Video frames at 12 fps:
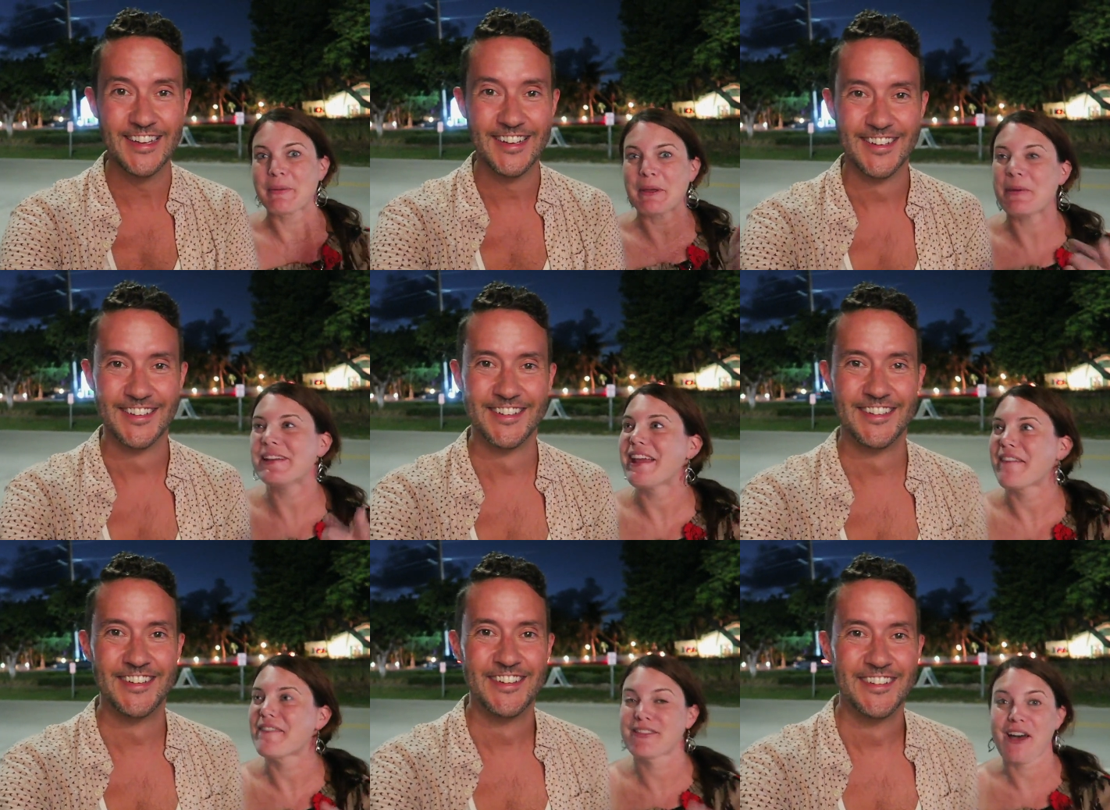Speaker 1: Something we
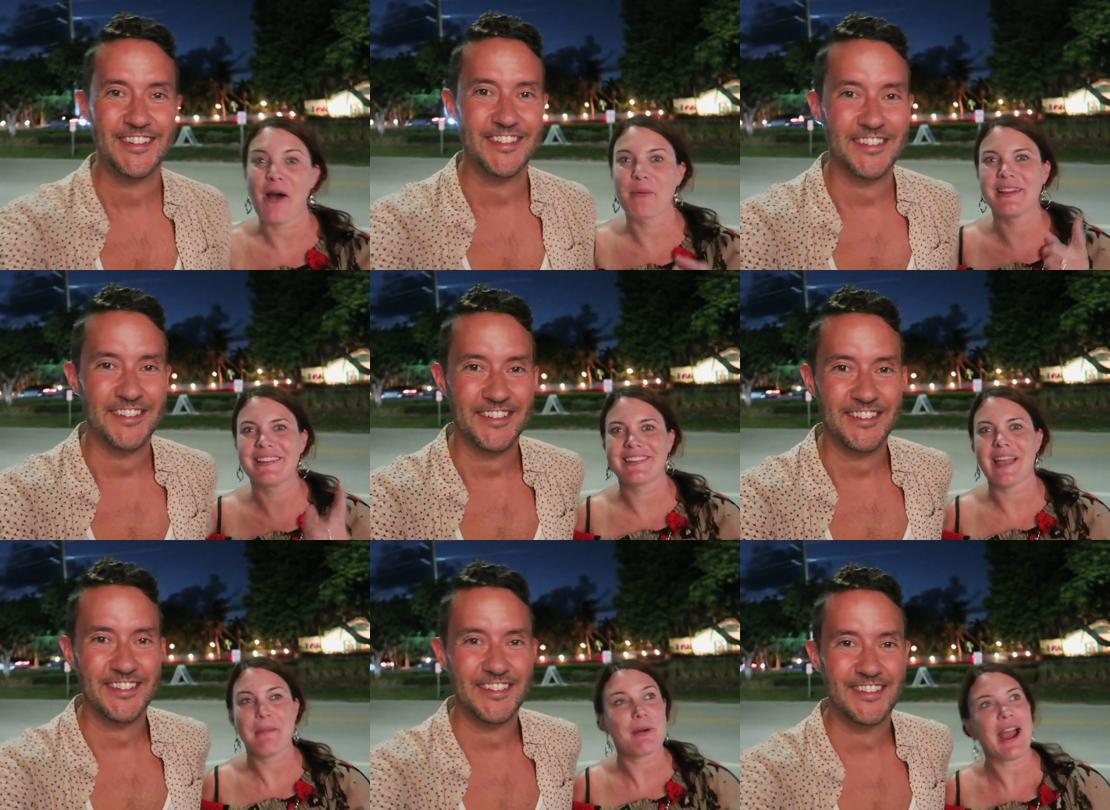never thought we'd
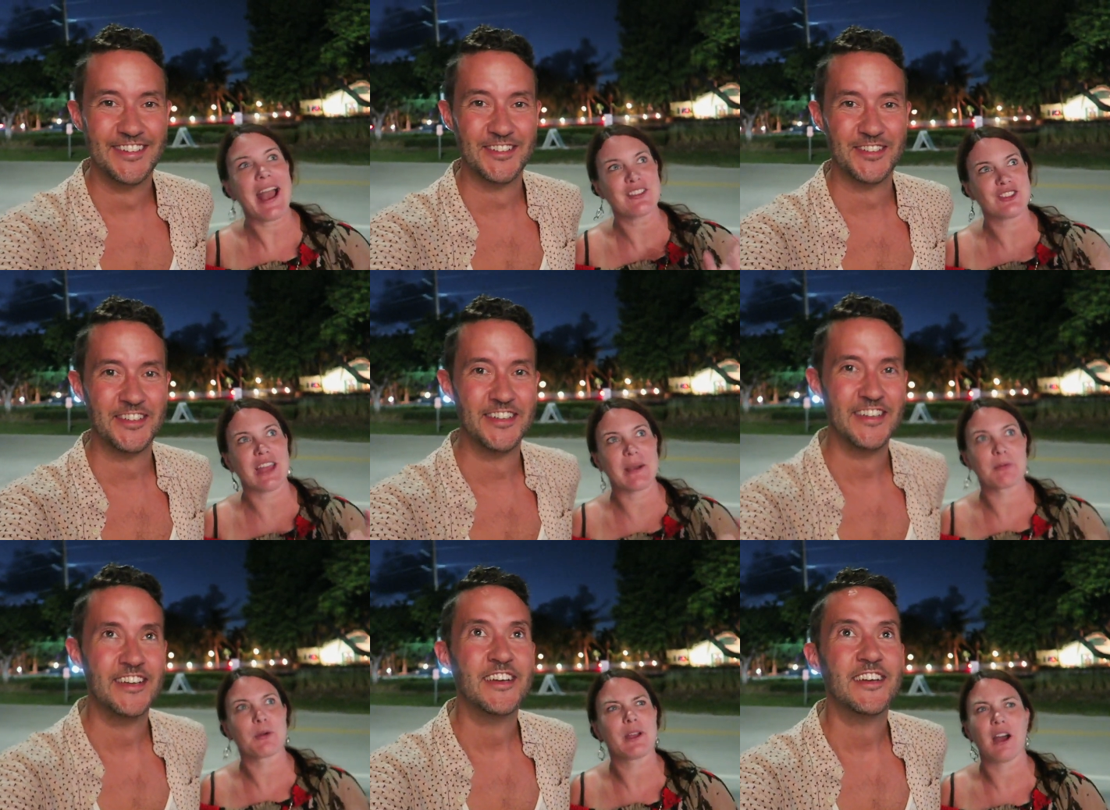say. We're actually
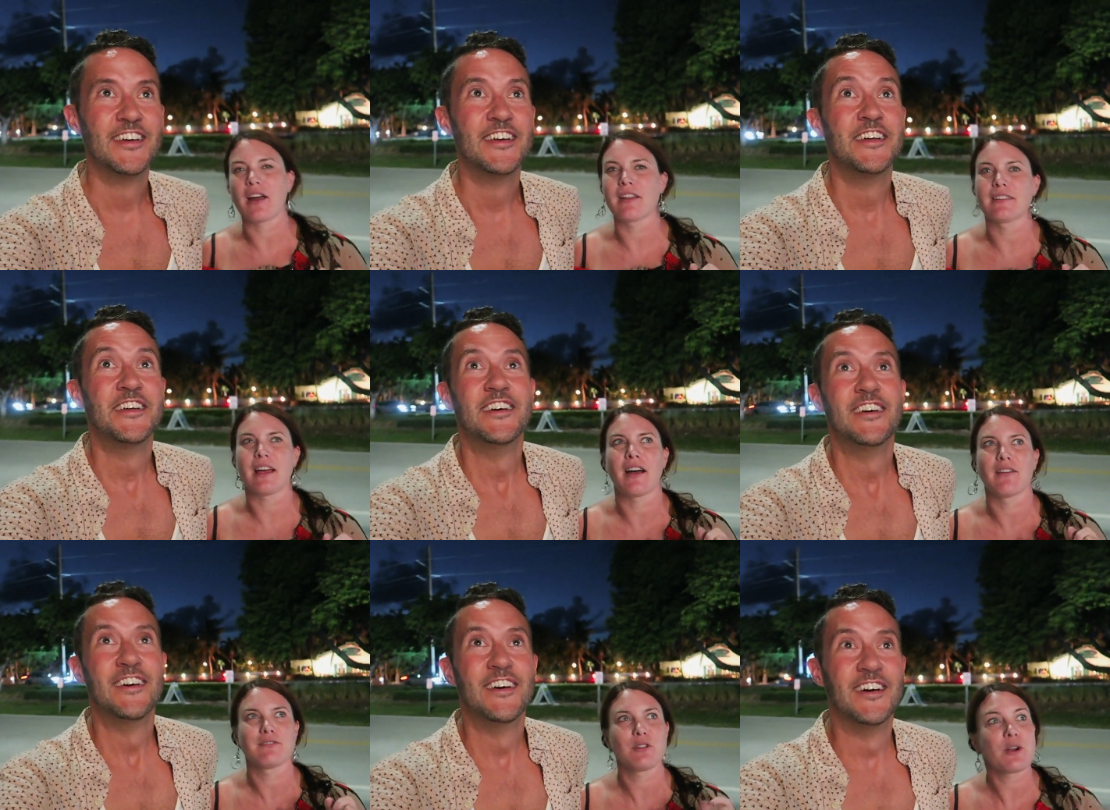at a brewery called
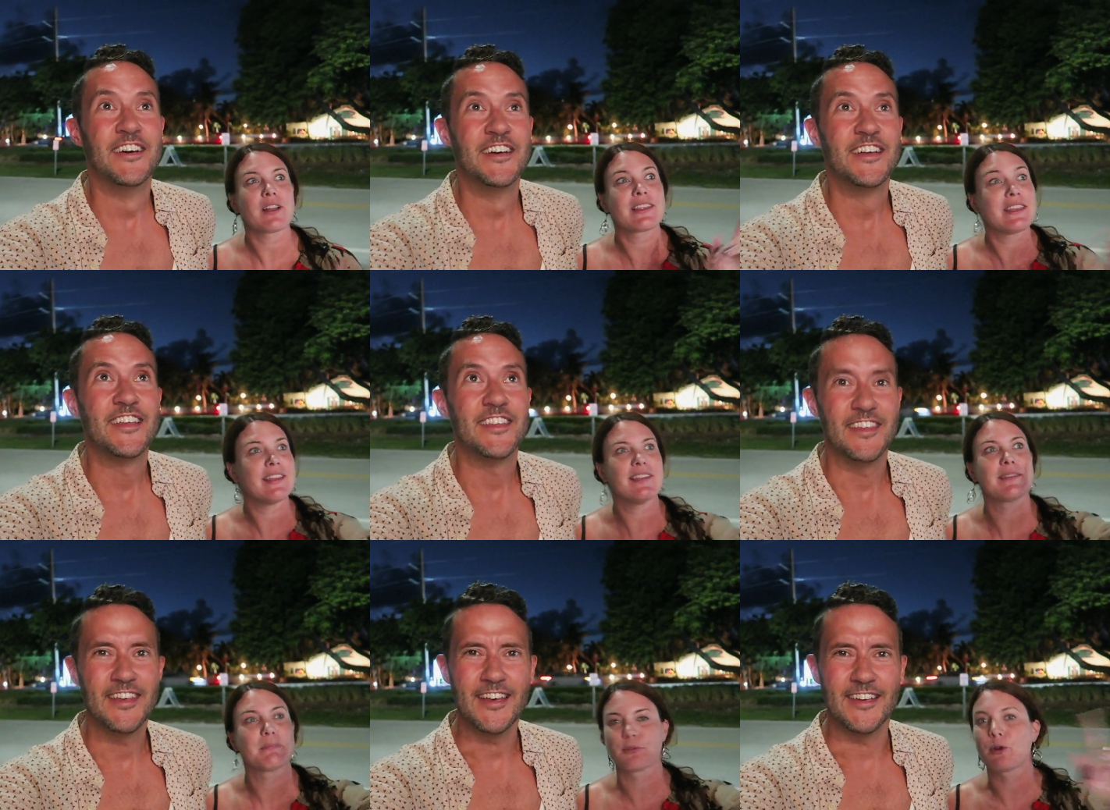uh, Florida
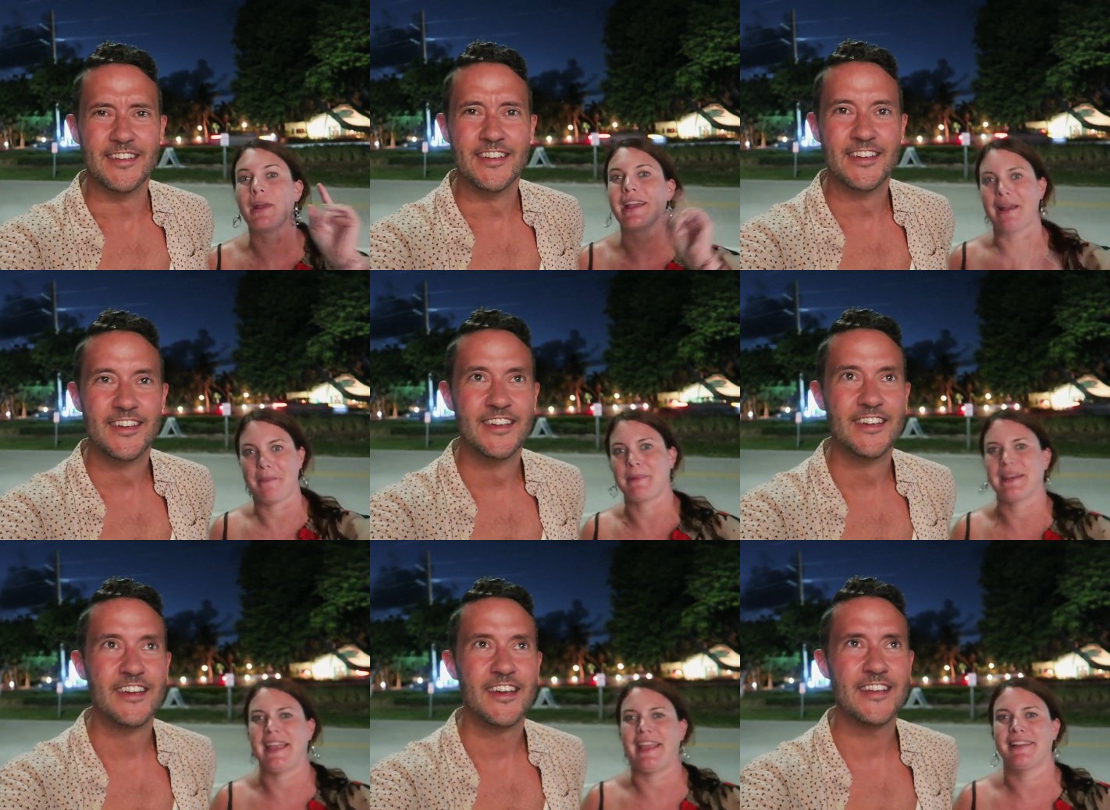Keys
Speaker 2: yeah. Brewing
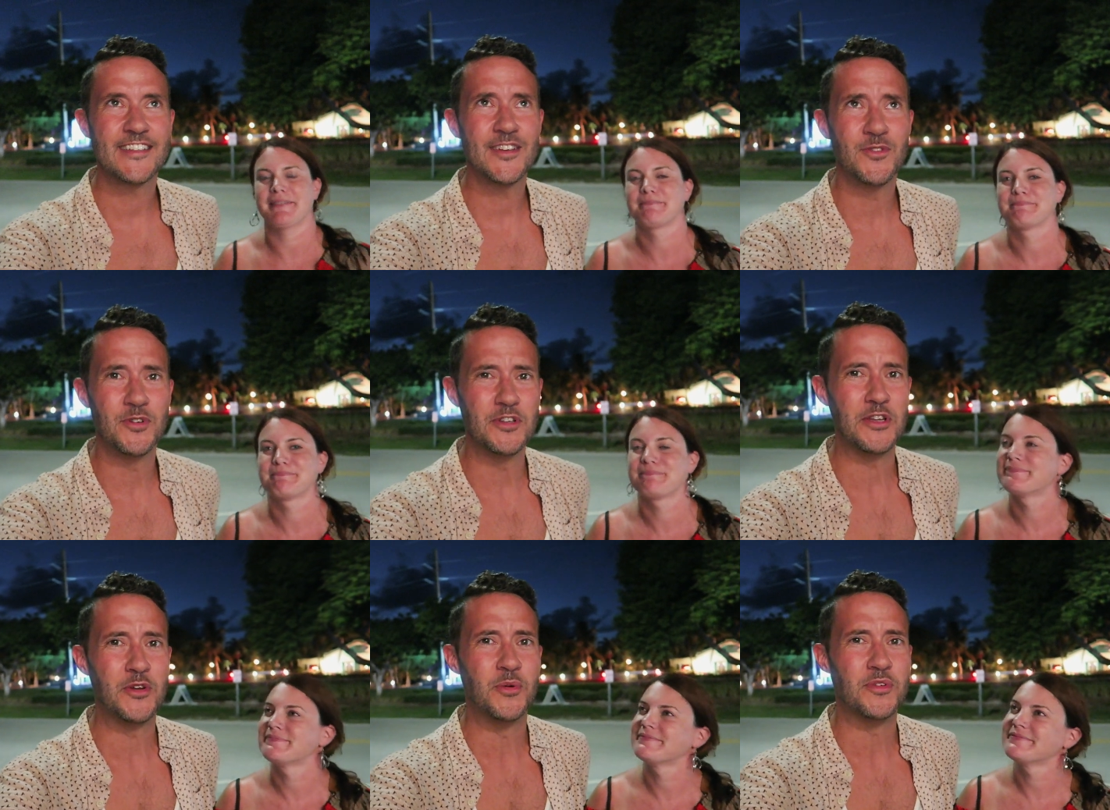Company. It's got a
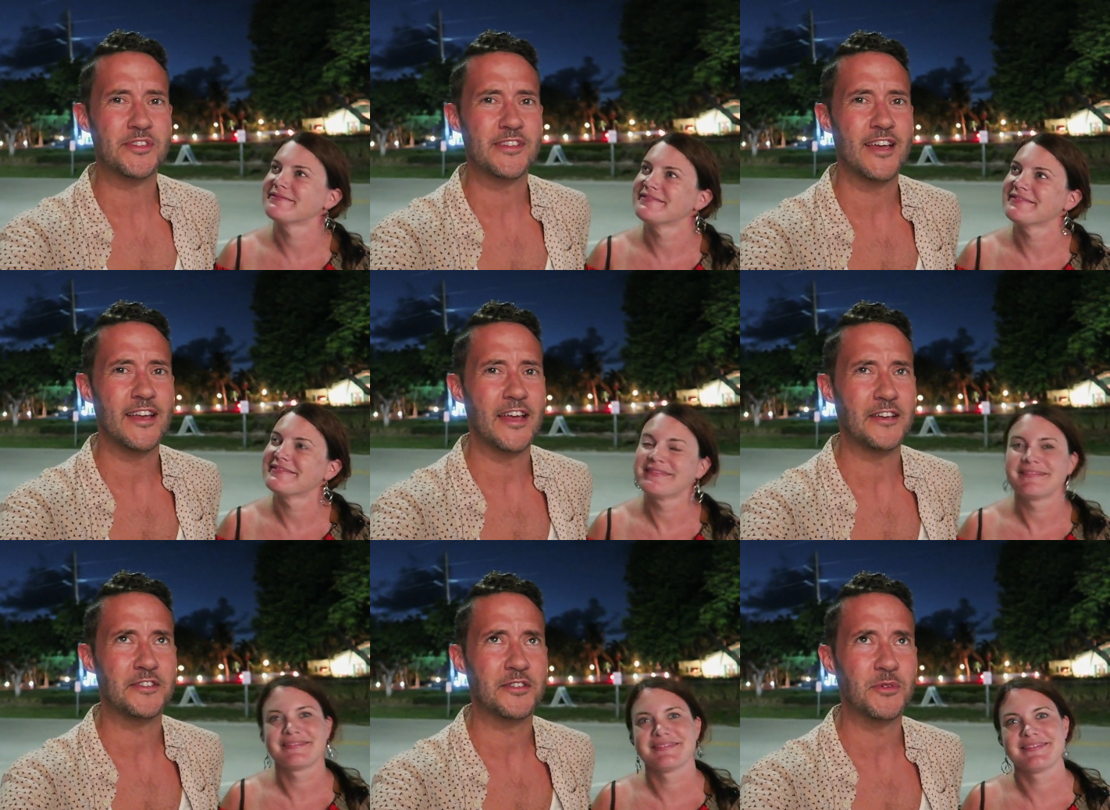really cool sign,
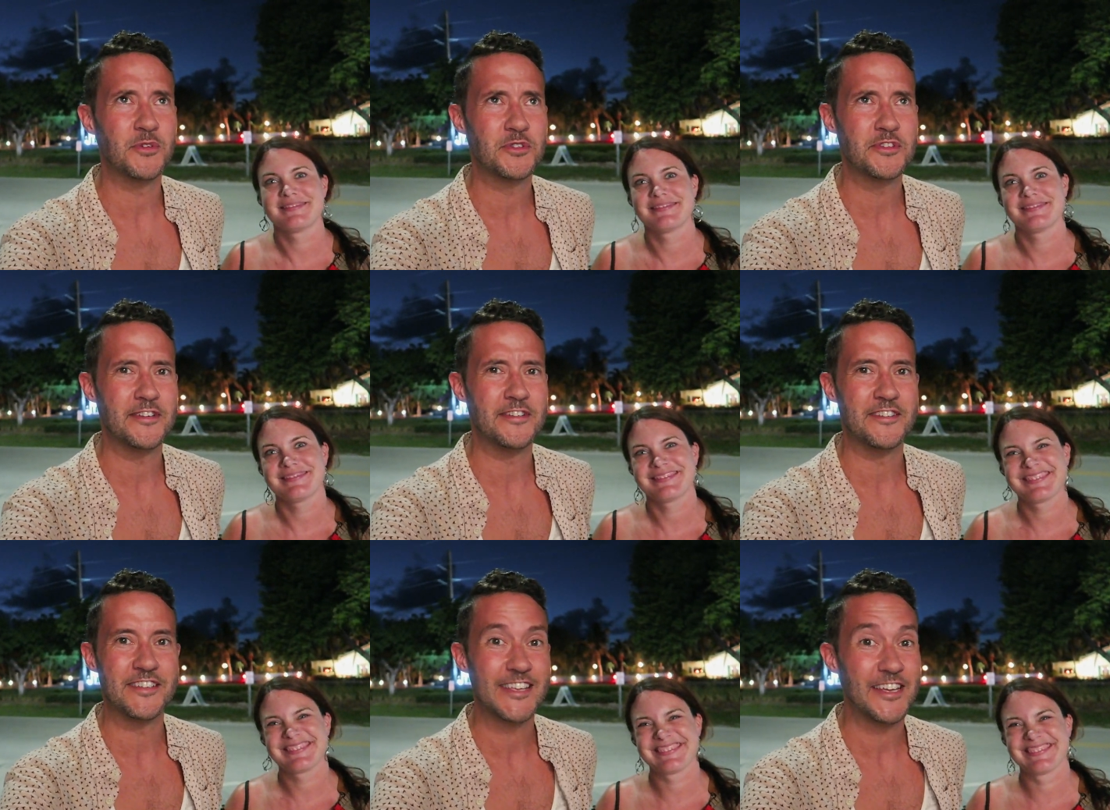actually. We'll show you here in a